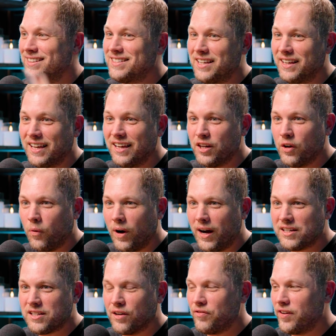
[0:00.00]
Mm-hmm. See, getting to
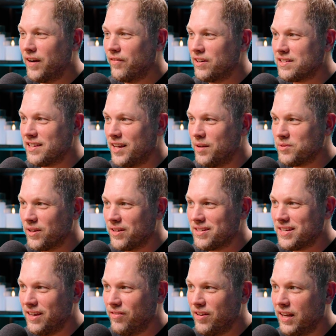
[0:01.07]
watch our favorite teams on
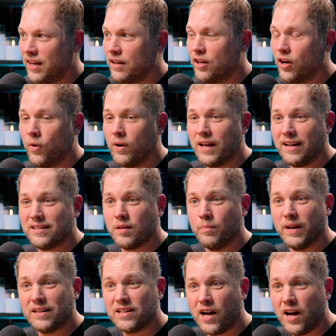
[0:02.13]
T V, going out to
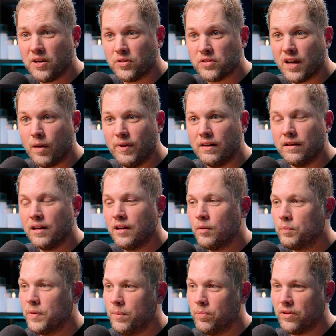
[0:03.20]
McDonald's. I mean,
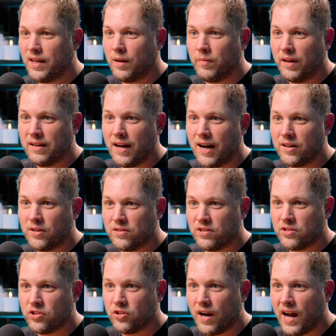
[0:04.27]
people think McDonald's
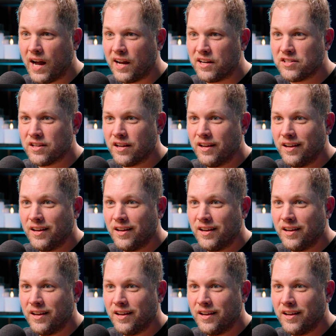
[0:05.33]
is trash,